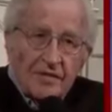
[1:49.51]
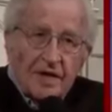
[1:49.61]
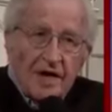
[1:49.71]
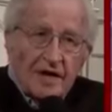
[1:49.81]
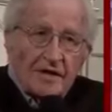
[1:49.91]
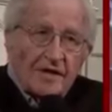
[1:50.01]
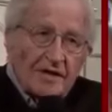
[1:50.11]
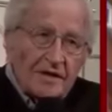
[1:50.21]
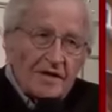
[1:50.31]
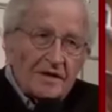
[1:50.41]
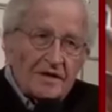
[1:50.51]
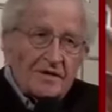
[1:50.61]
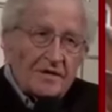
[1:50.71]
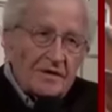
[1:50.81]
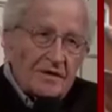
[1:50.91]
out,
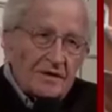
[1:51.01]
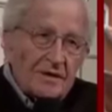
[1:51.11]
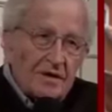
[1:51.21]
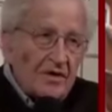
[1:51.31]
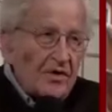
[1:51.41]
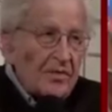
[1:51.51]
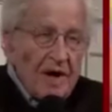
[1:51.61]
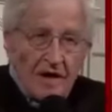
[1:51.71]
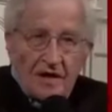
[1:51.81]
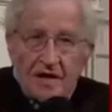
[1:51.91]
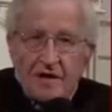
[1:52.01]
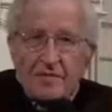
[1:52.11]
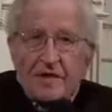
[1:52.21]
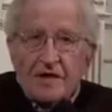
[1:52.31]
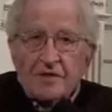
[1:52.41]
you know, go to the balcony,
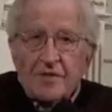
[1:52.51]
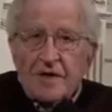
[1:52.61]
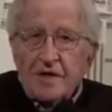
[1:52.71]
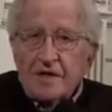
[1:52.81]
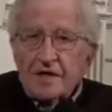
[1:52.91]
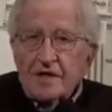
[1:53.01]
but that's about it.